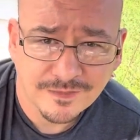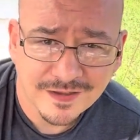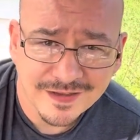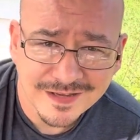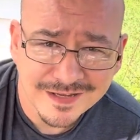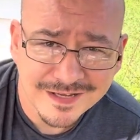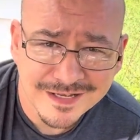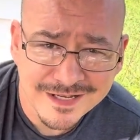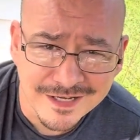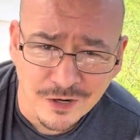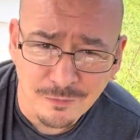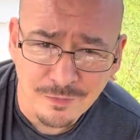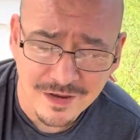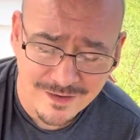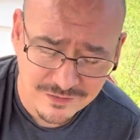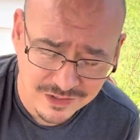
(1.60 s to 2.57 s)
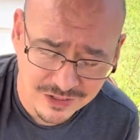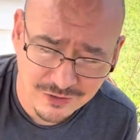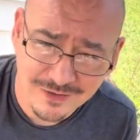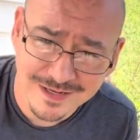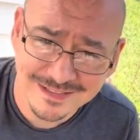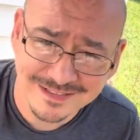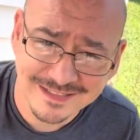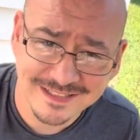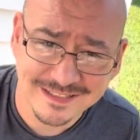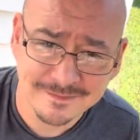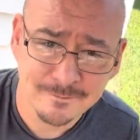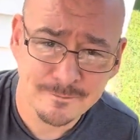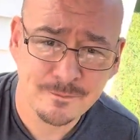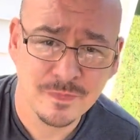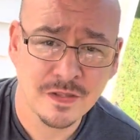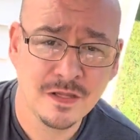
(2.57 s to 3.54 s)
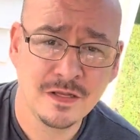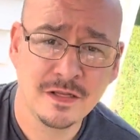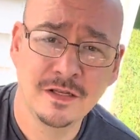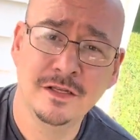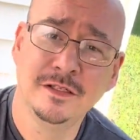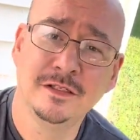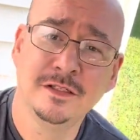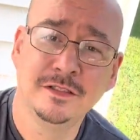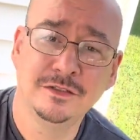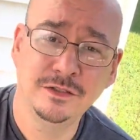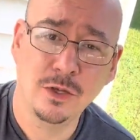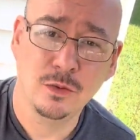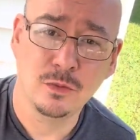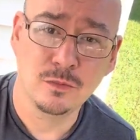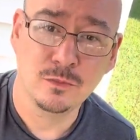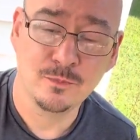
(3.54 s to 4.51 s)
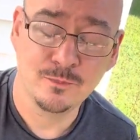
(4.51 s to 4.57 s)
Hey, hope you're having a great day. So,